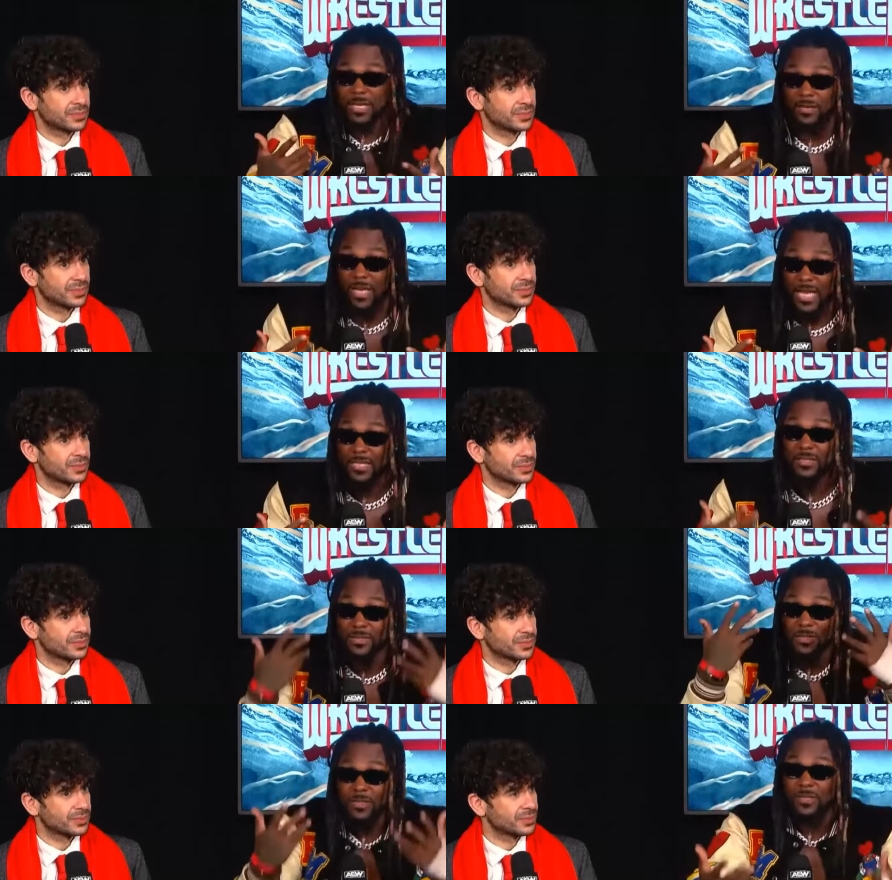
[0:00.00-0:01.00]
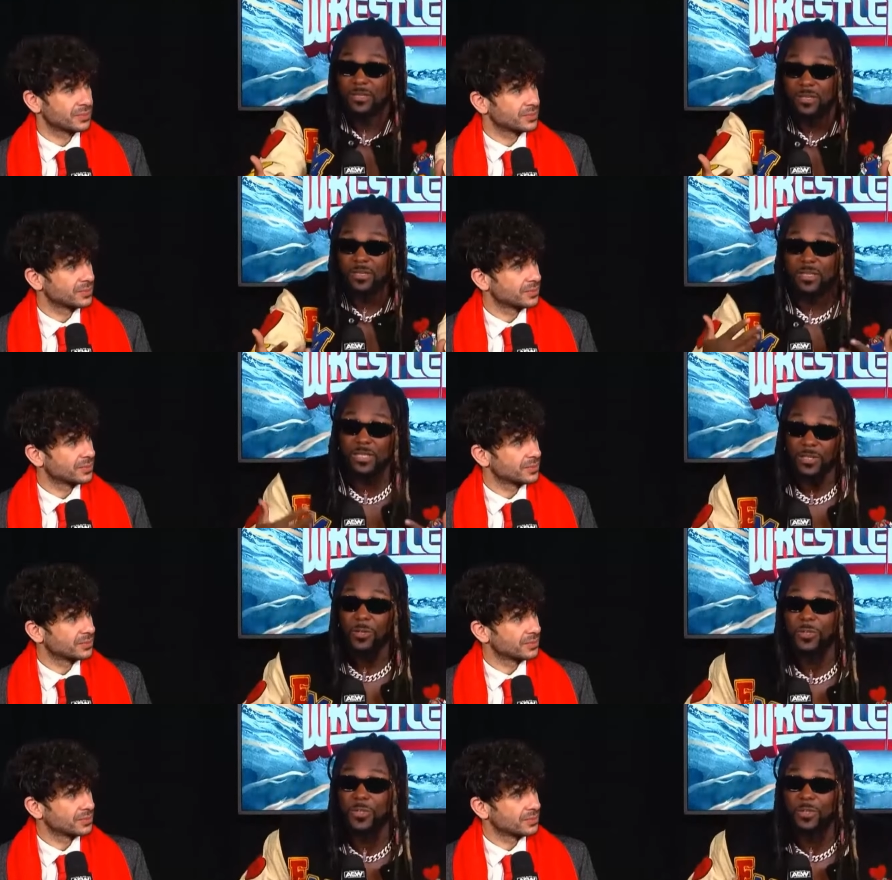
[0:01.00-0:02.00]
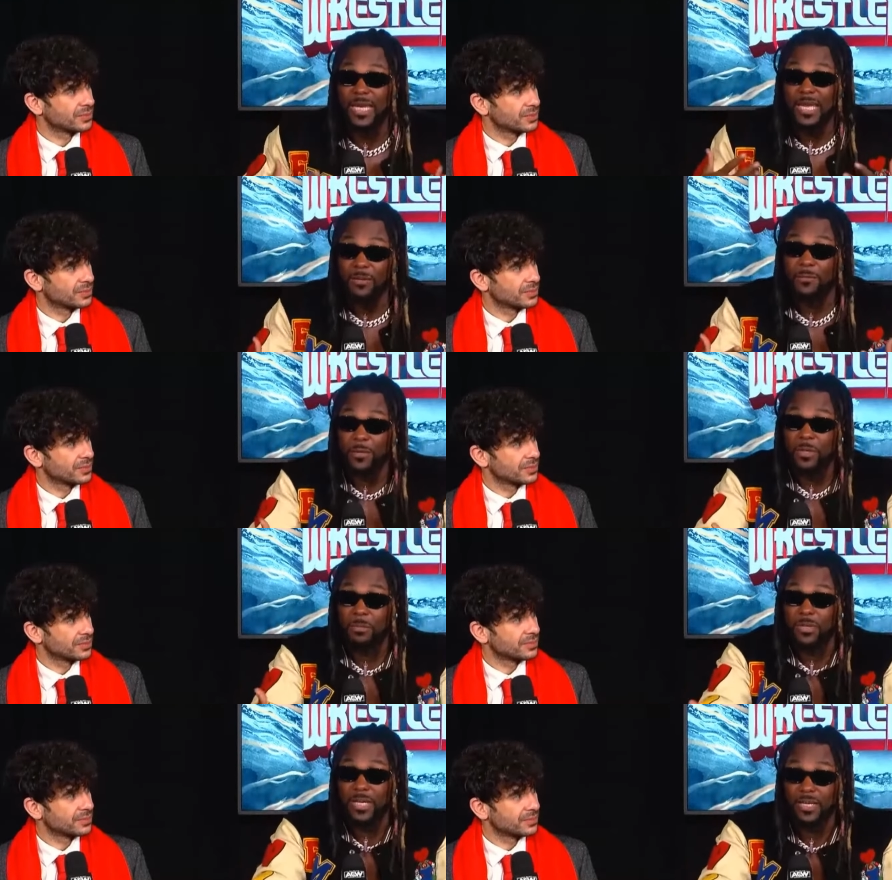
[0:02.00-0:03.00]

Speaker 1: history as the first african american aew world